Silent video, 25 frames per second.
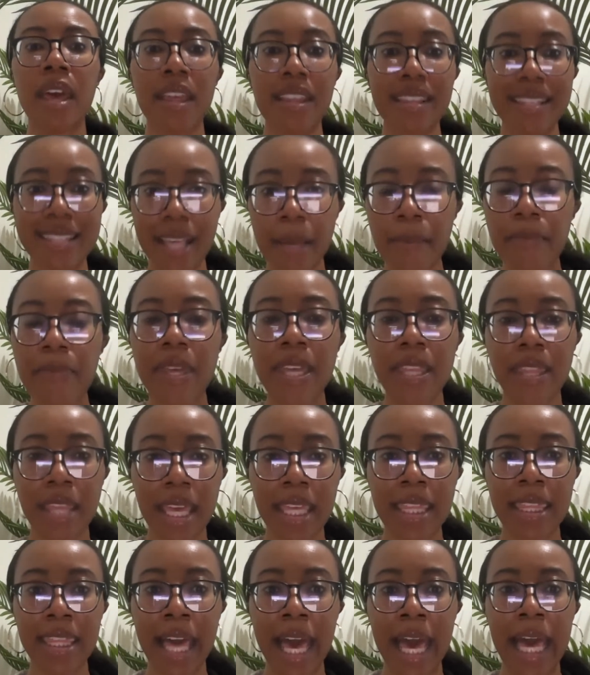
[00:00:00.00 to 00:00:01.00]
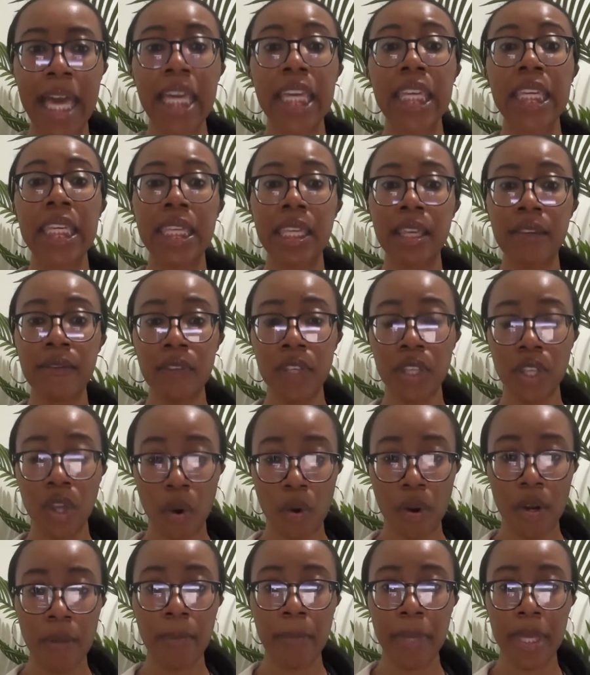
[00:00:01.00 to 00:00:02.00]
Something like that. Give
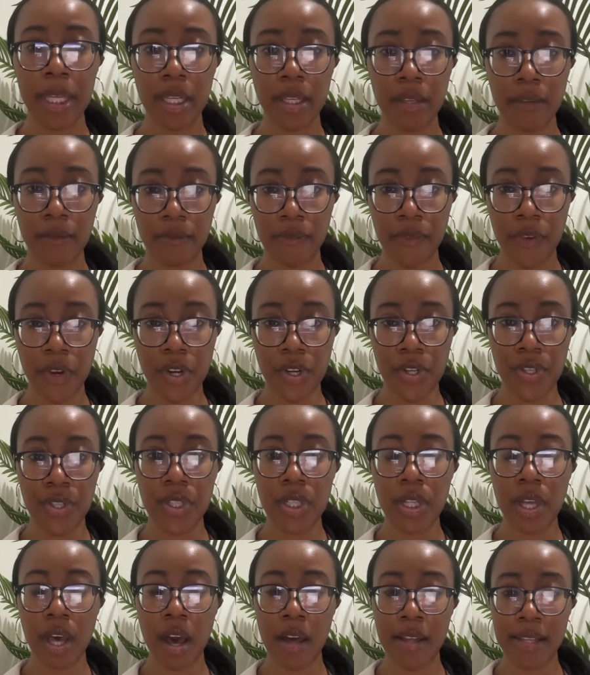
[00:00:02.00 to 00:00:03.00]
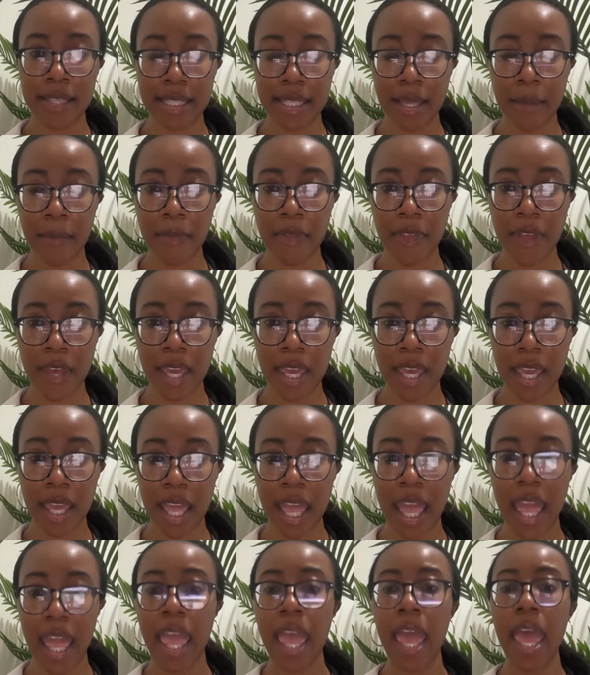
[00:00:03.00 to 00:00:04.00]
your opinion first on something
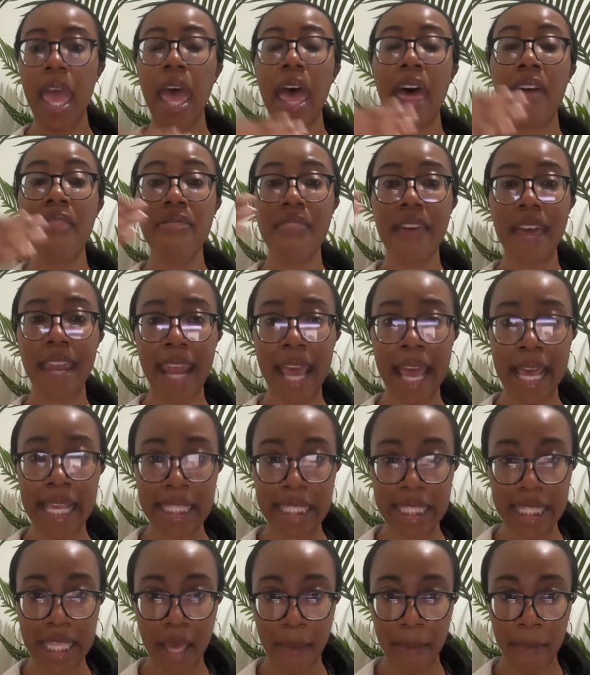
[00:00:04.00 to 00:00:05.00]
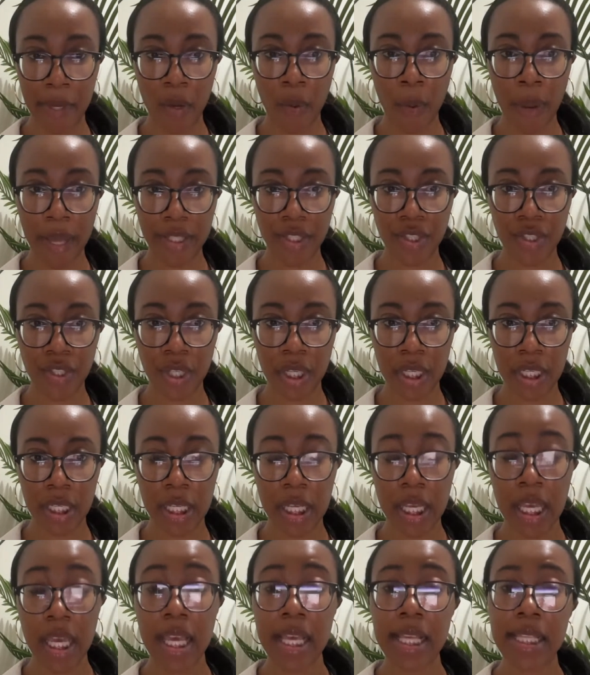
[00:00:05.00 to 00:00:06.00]
and then ask them a question.
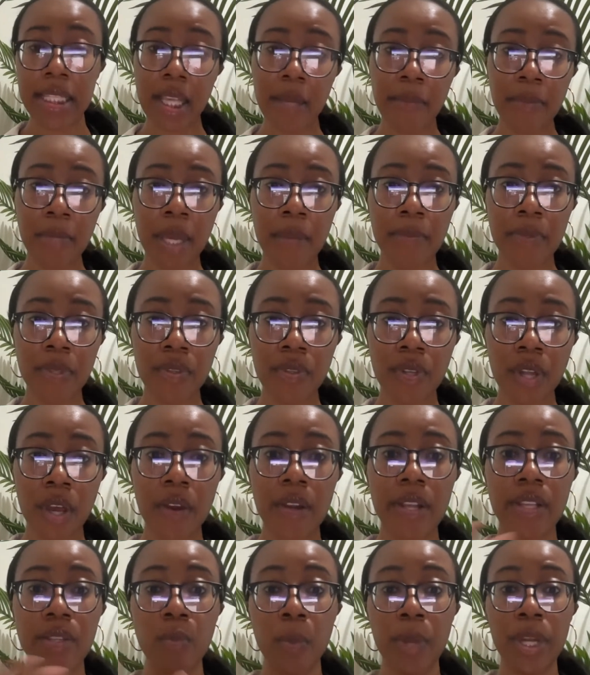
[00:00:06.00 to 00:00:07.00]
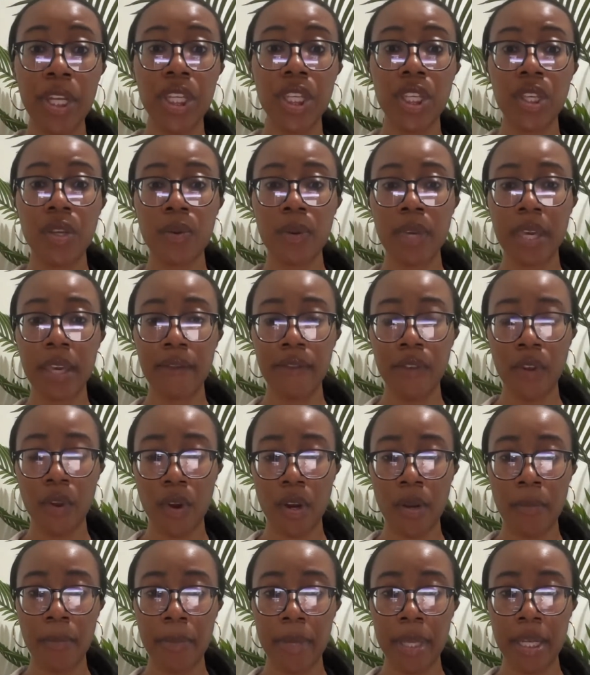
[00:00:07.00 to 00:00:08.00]
Sometimes you'll notice when you give your
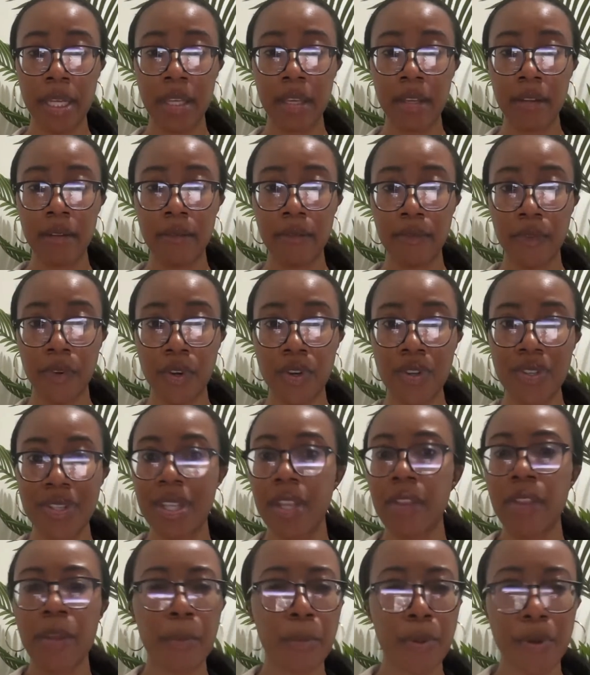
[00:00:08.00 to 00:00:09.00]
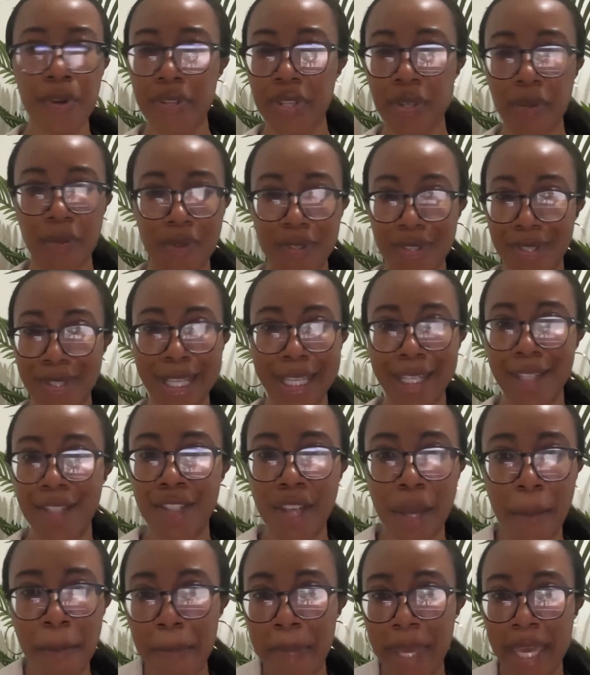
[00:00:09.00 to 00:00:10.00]
opinion first, the person will like
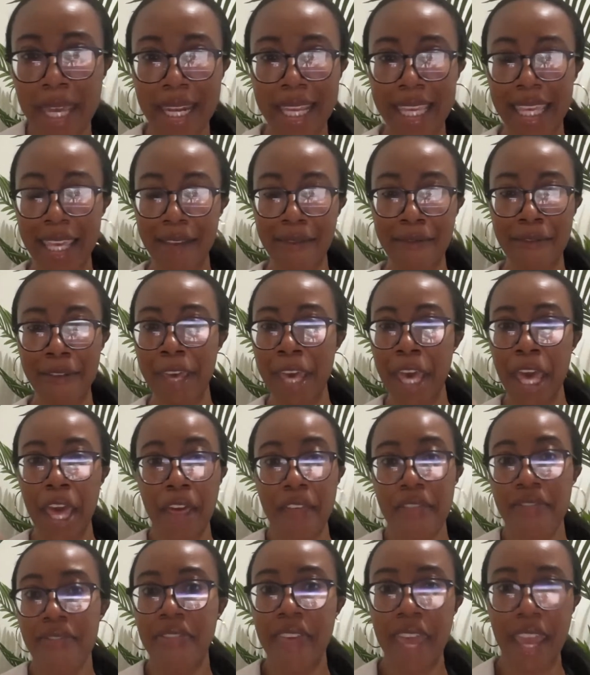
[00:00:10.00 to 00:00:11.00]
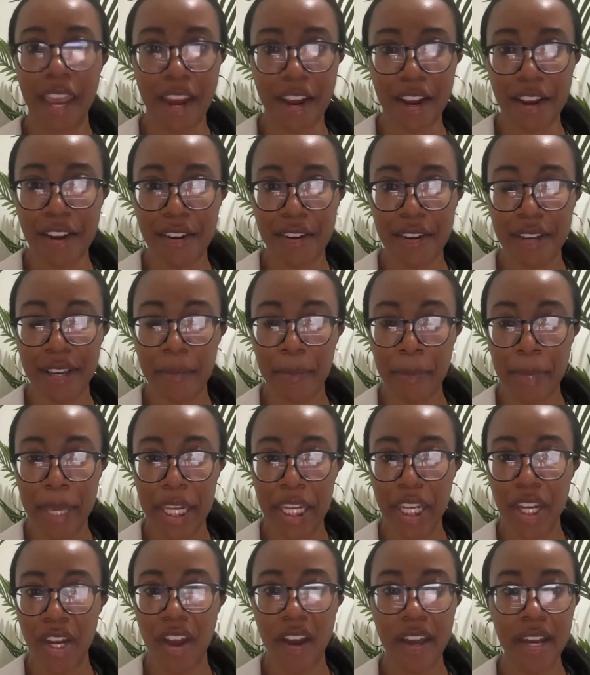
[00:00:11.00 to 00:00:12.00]
jump in and give their
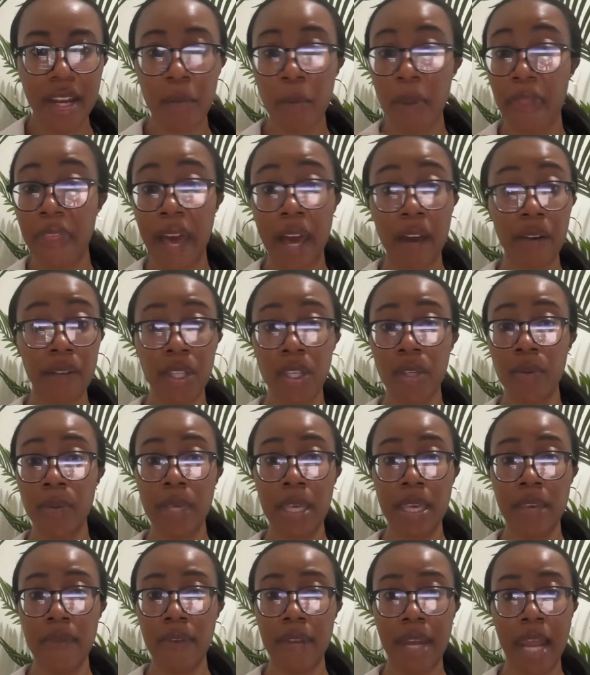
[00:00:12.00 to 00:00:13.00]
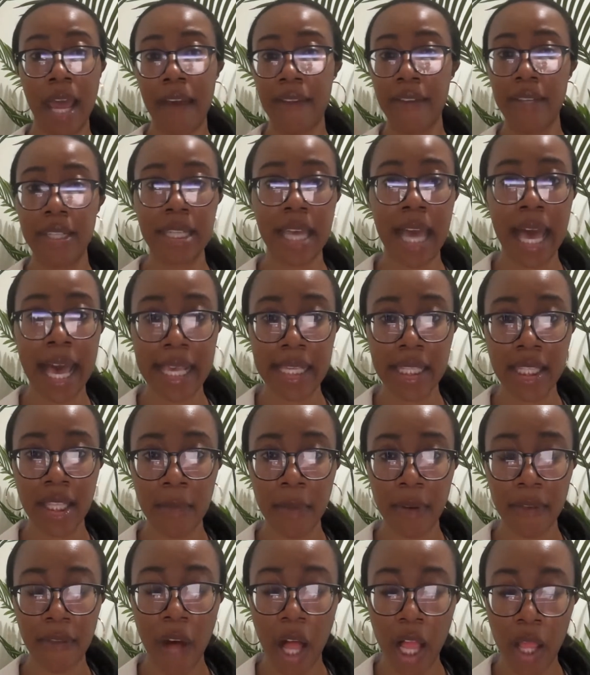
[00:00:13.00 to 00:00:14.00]
opinion on it without you even having to ask them
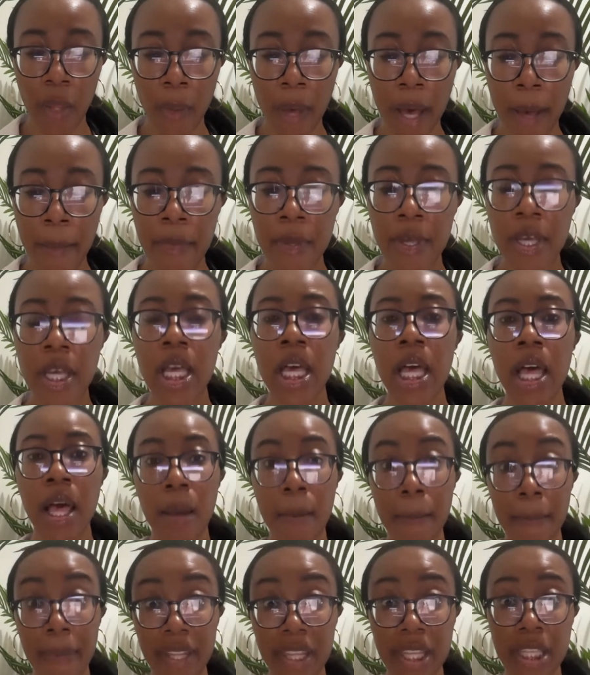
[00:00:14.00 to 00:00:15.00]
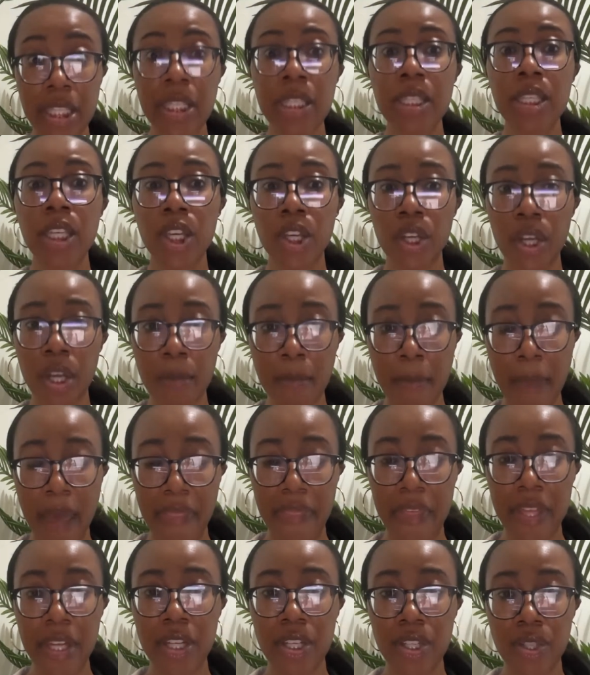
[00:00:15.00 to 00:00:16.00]
a follow-up. But this is a good
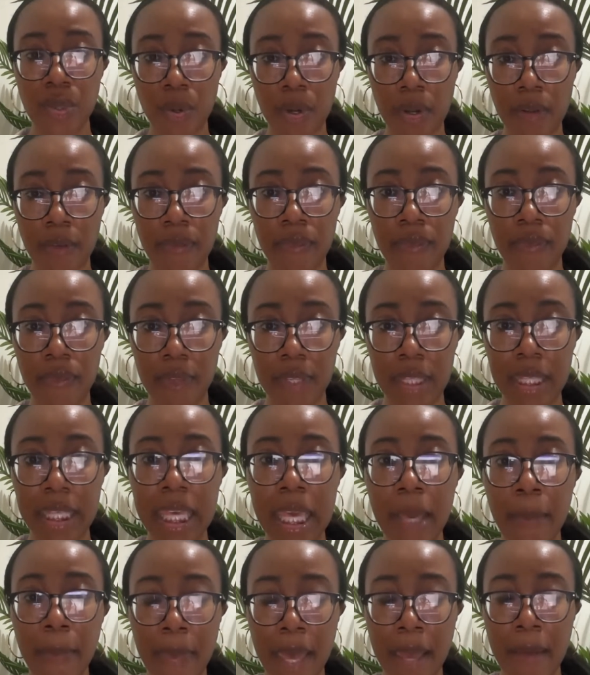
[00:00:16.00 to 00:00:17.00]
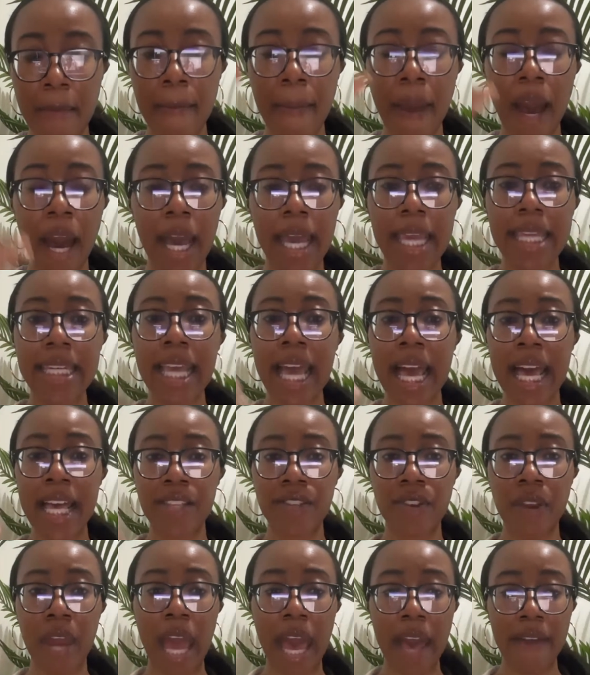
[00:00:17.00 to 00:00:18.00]
method to sort of keep in mind as
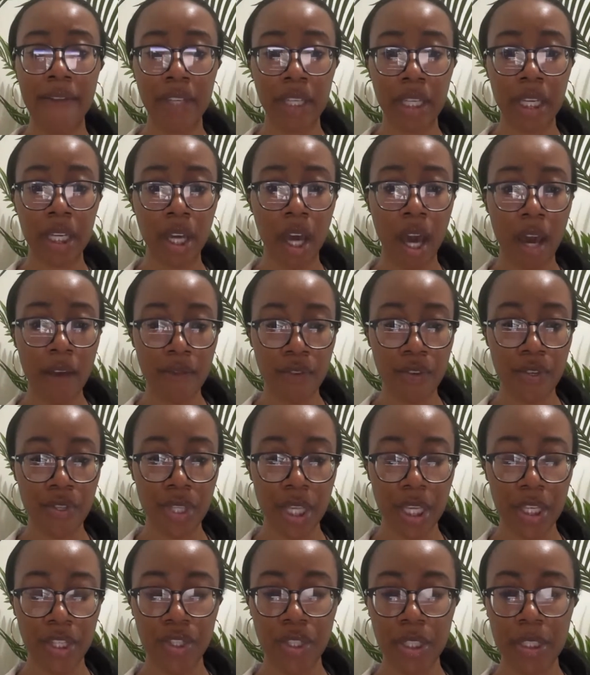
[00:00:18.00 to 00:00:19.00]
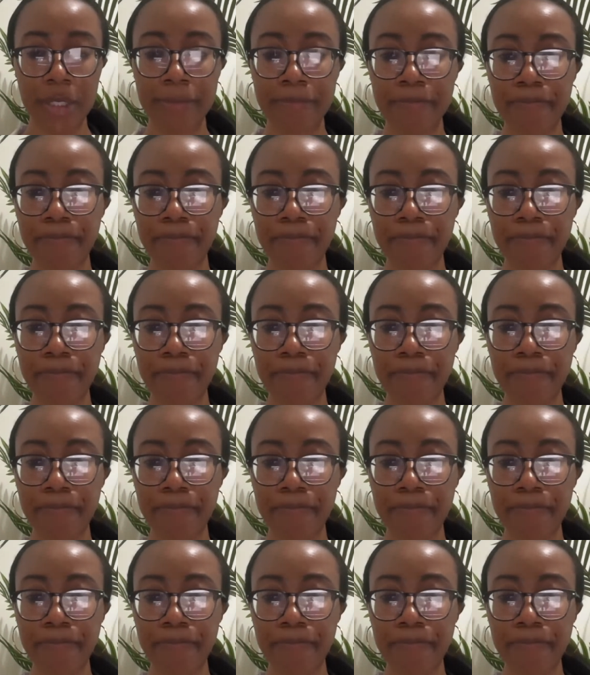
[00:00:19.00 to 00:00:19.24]
you're having a conversation.